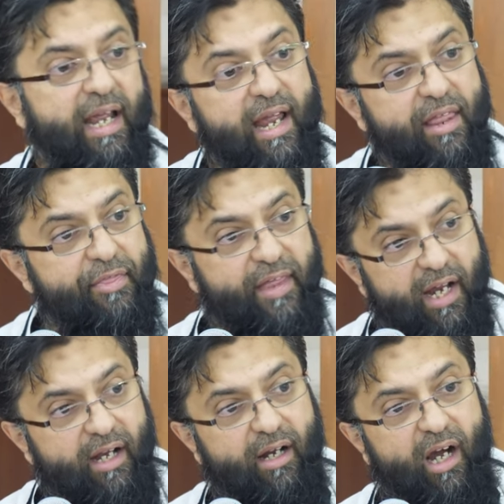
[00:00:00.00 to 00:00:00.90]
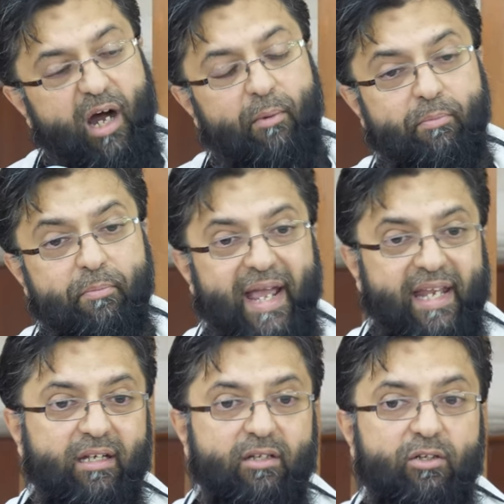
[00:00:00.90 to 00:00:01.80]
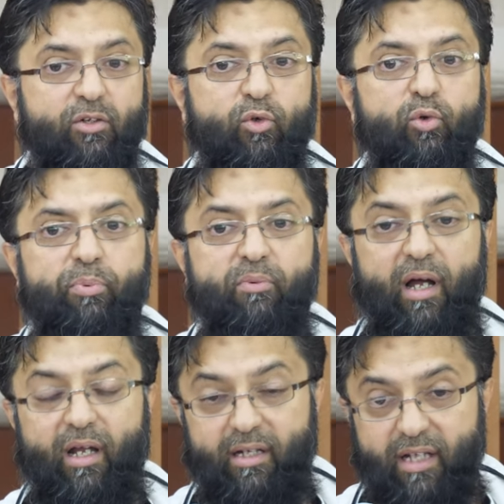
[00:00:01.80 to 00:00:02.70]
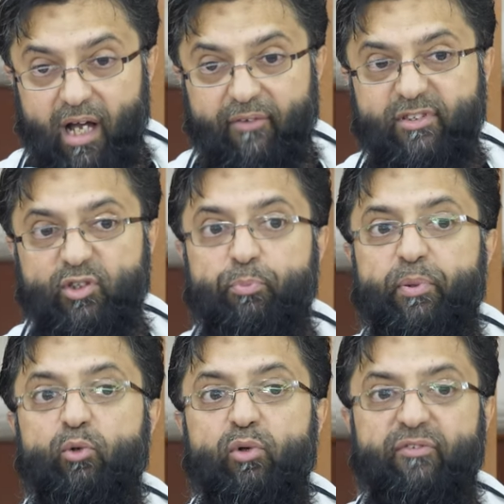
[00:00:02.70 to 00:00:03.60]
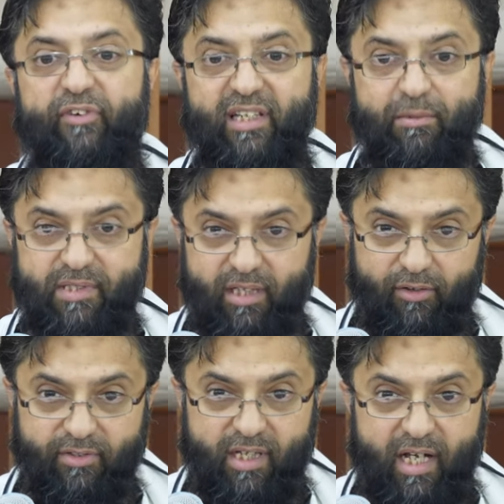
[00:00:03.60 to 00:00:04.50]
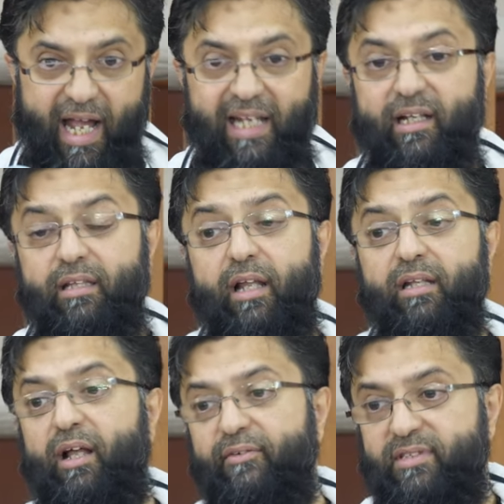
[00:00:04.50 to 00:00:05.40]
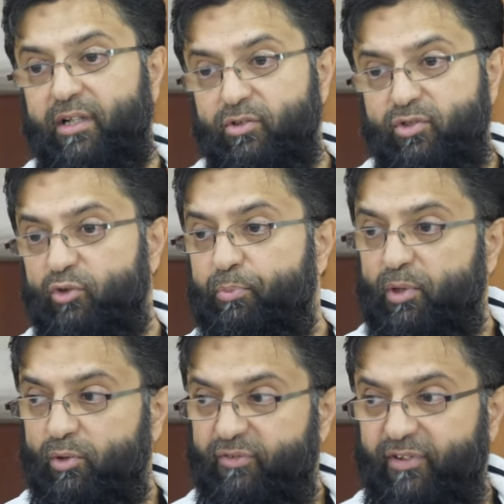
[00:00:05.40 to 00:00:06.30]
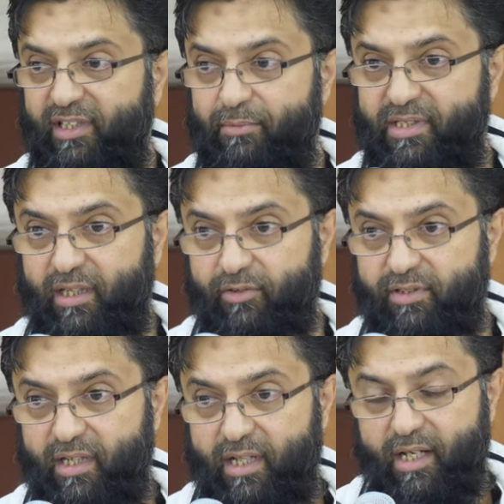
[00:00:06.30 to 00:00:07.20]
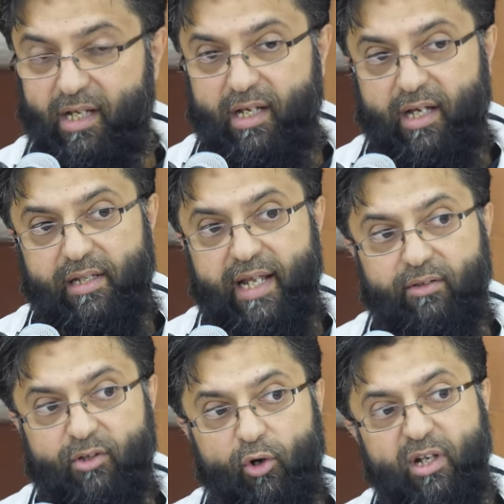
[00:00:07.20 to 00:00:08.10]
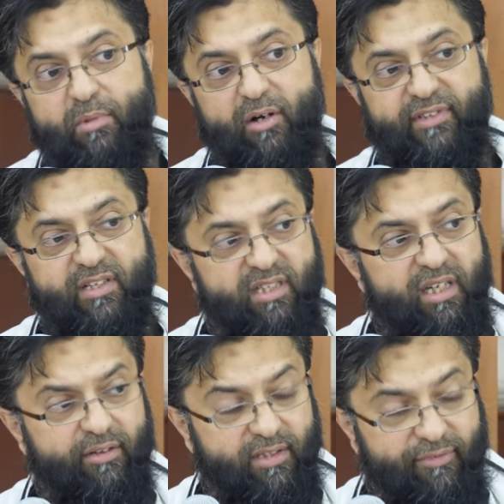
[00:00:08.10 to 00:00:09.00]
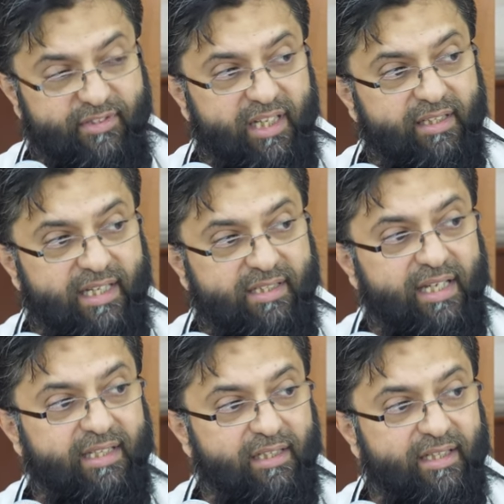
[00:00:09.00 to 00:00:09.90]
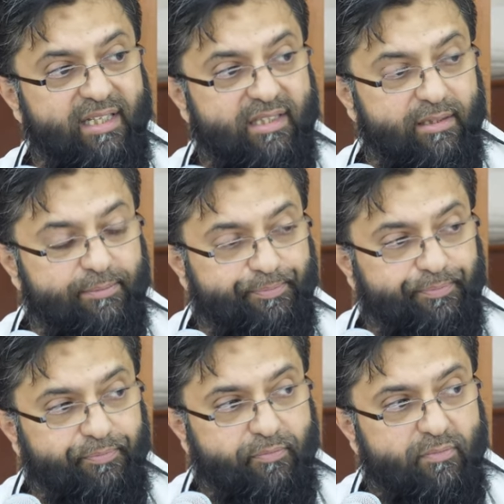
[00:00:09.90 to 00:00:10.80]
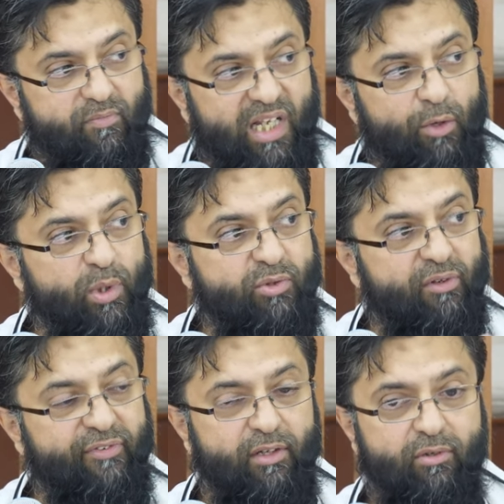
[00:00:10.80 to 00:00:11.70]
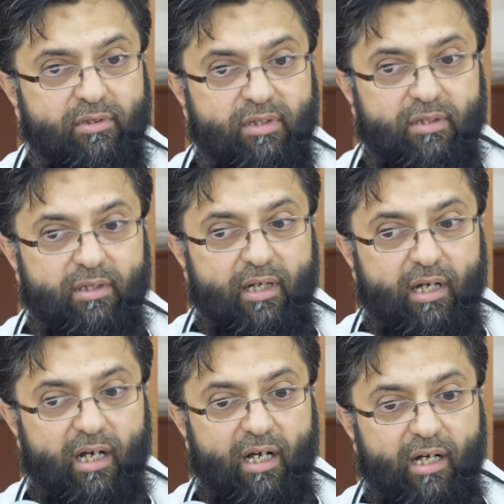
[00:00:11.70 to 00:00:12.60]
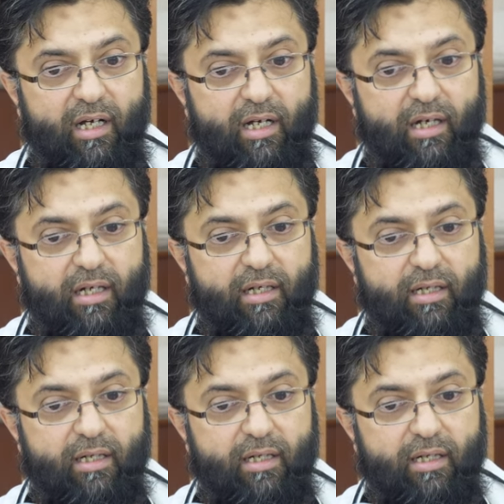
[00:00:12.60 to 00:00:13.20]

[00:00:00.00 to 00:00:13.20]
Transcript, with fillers: In there are men who love to purify themselves, and Allah loves those who purify themselves. Now the ulama of tafsir, they say that this was revealed uh,